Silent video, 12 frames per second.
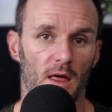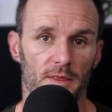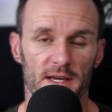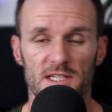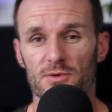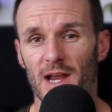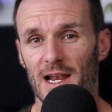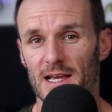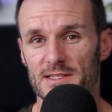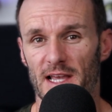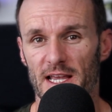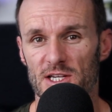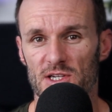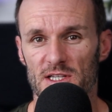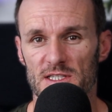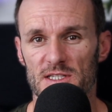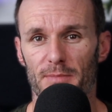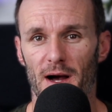This
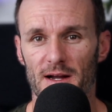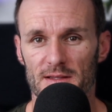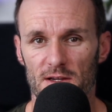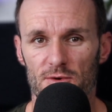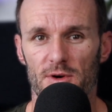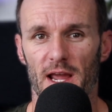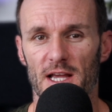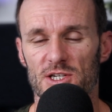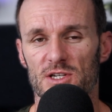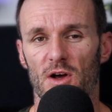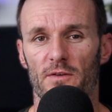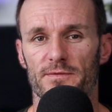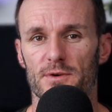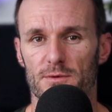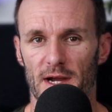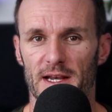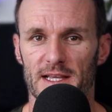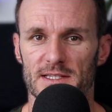realization sparked the creation of
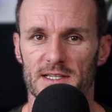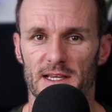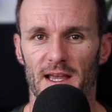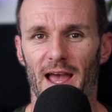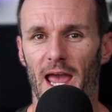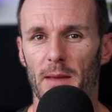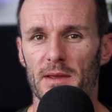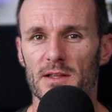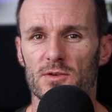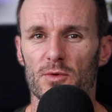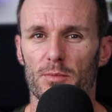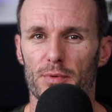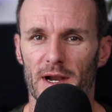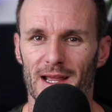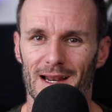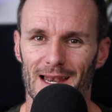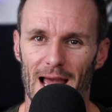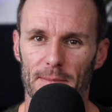Runeasi, aiming to bring
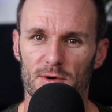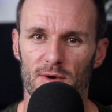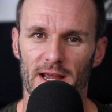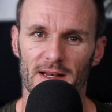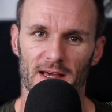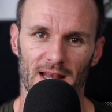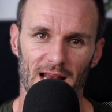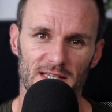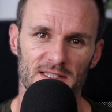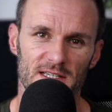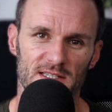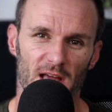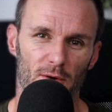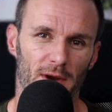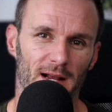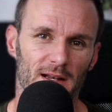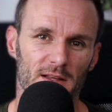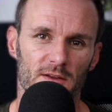lab grade analysis
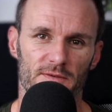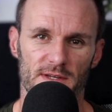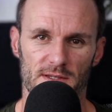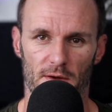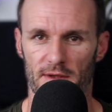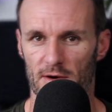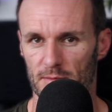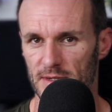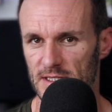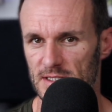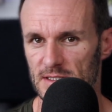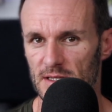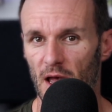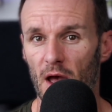directly to physiotherapists,